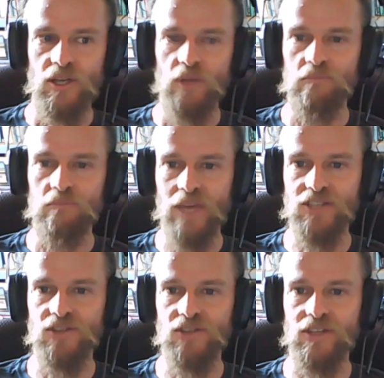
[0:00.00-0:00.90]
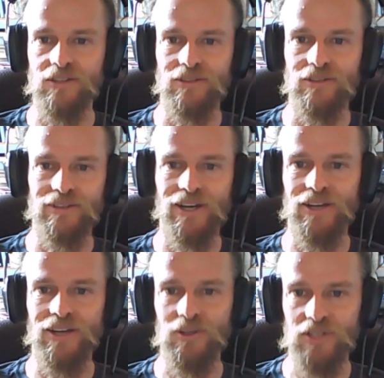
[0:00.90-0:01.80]
major thing
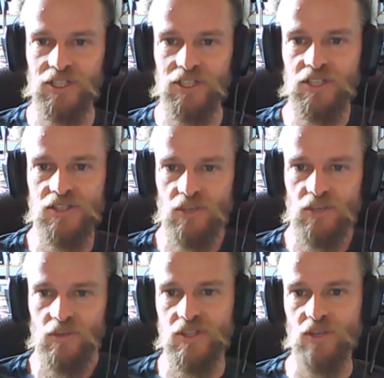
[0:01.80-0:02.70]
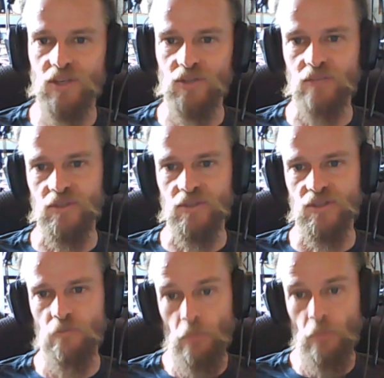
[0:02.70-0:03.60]
that you need to consider with this kill team is